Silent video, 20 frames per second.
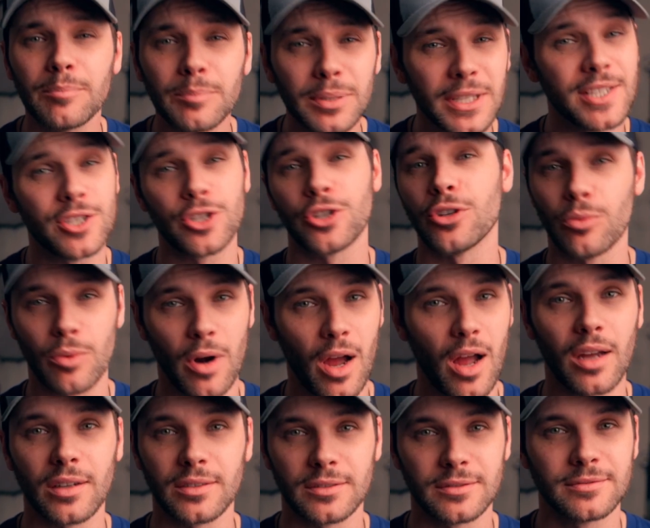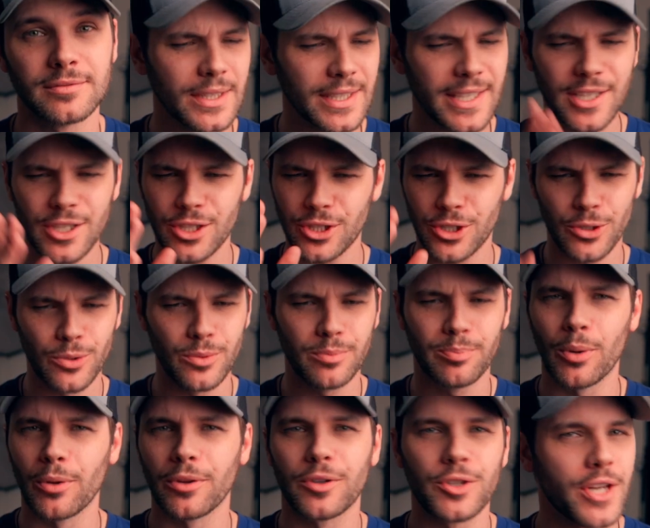please shoot RAW. Or at least shoot
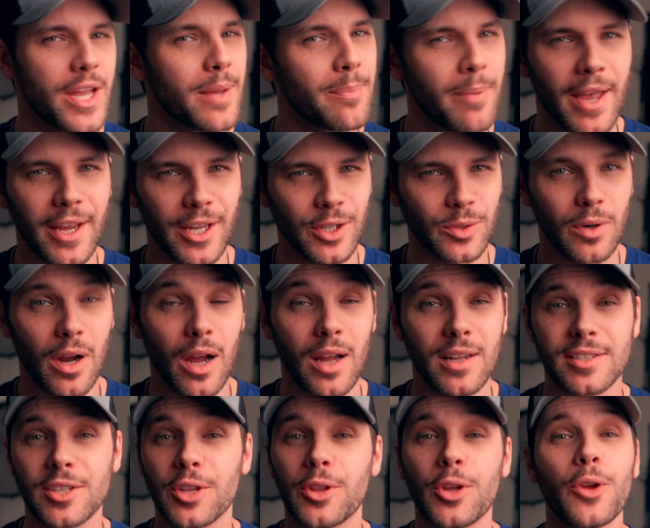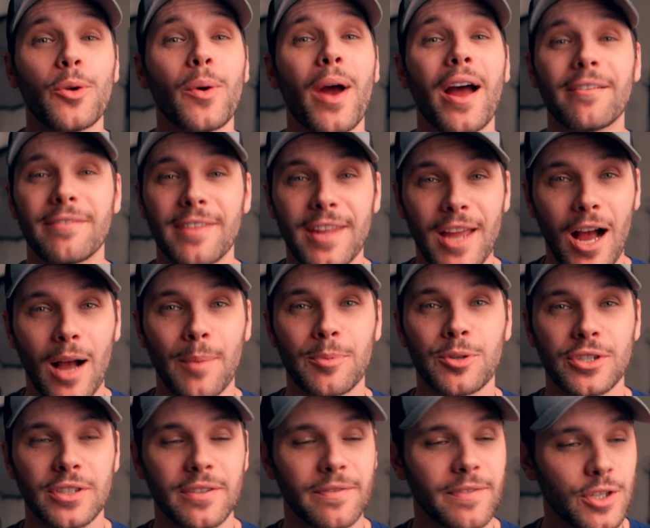both JPEG and RAW so that you have the
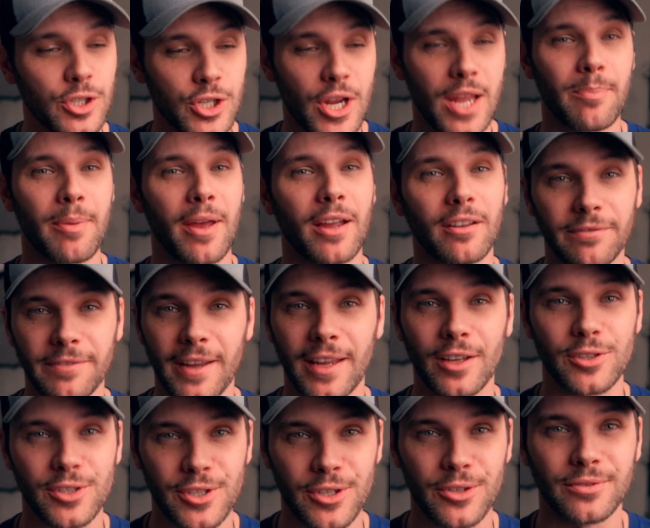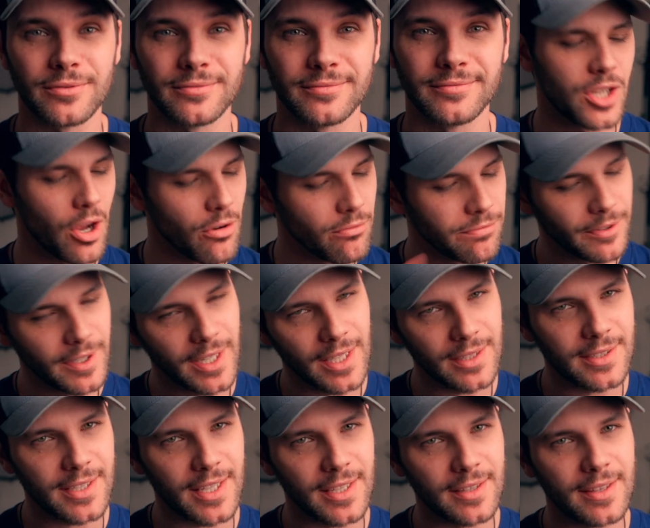option if the JPEG fails you. Don't
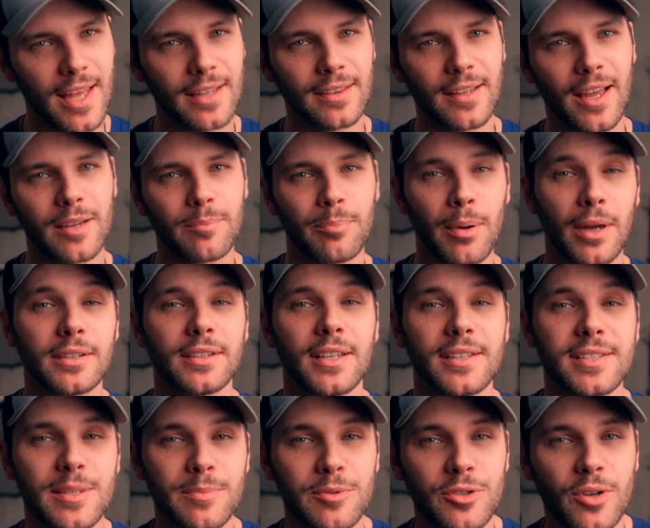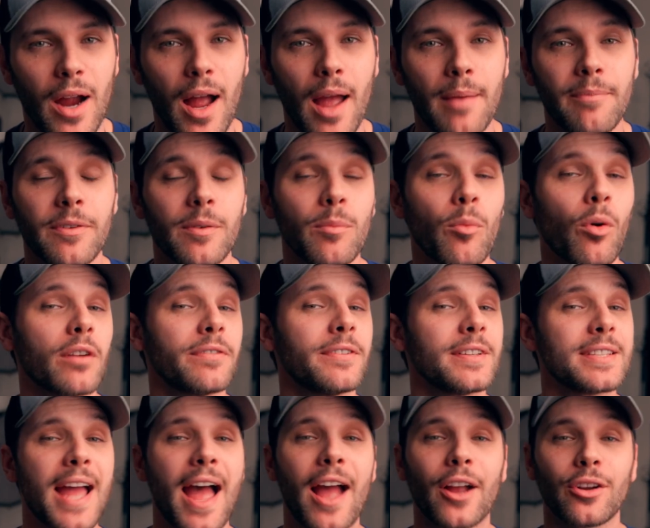forget to hit that like button and subscribe for more
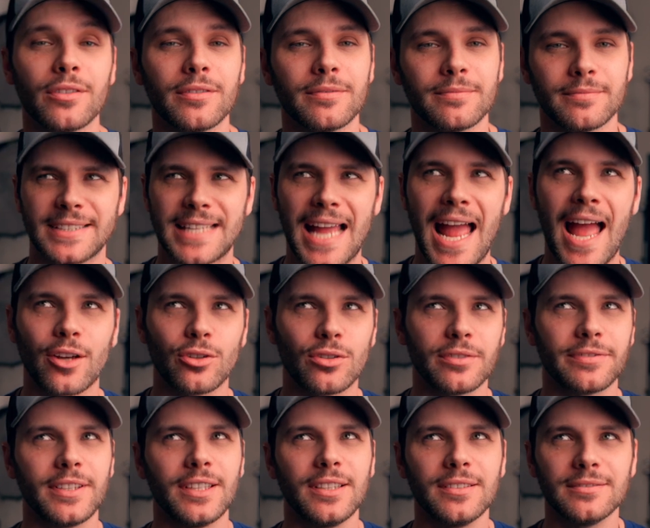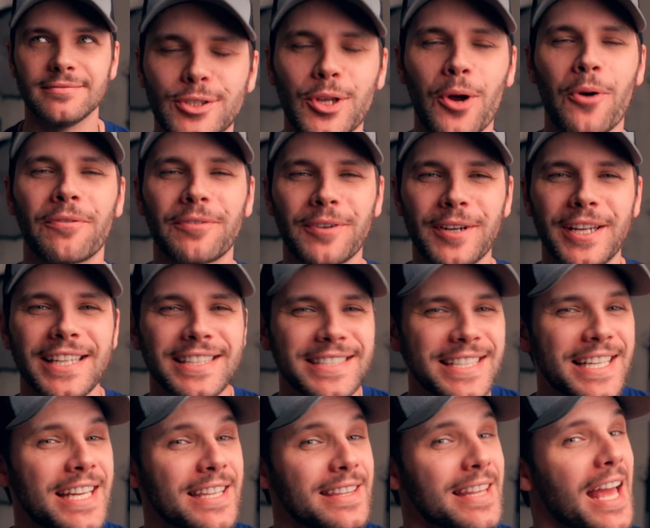photography. Don't forget
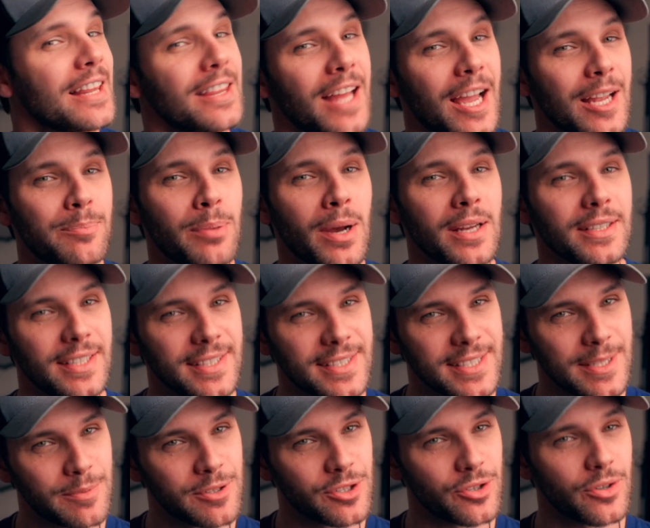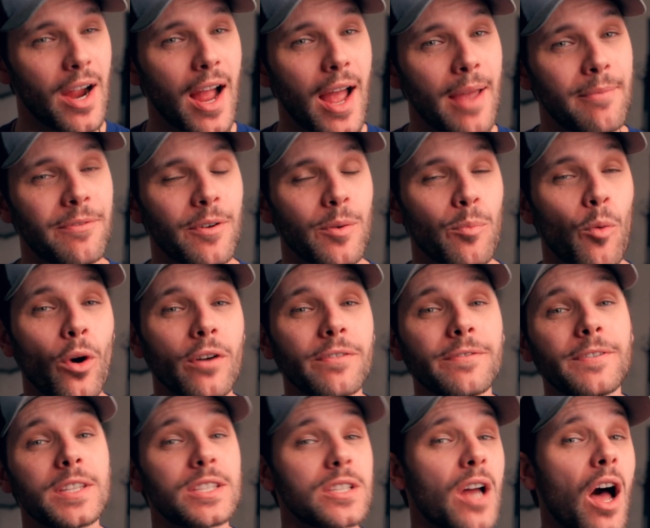to hit that like button and subscribe for more
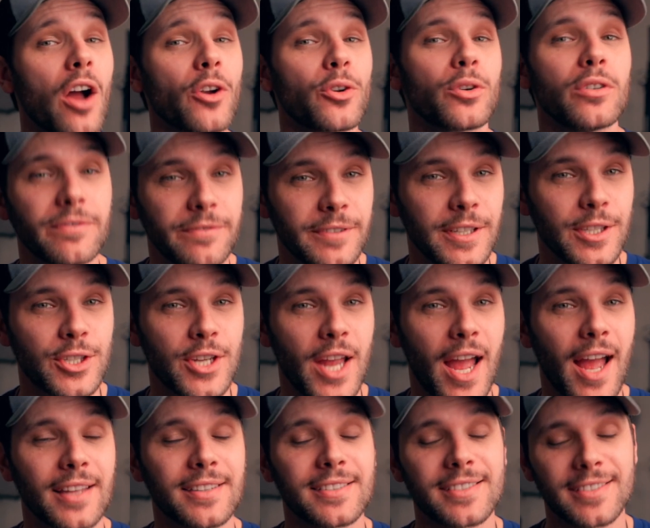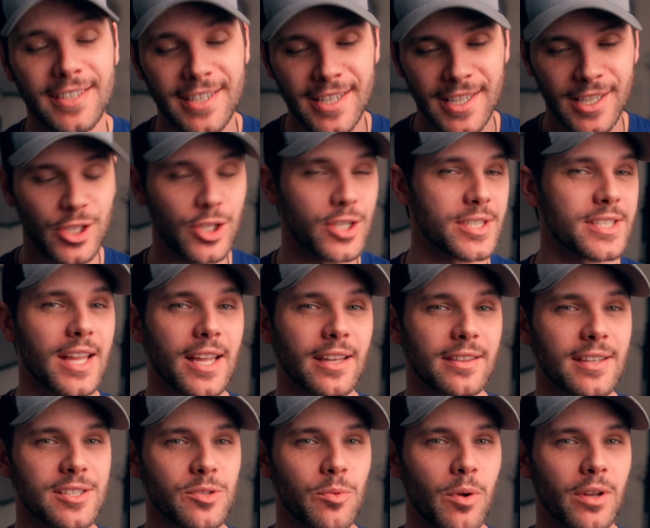photography chats just
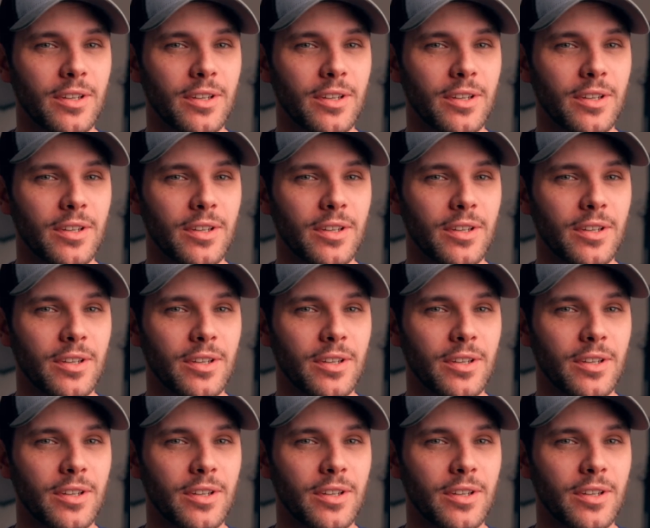like this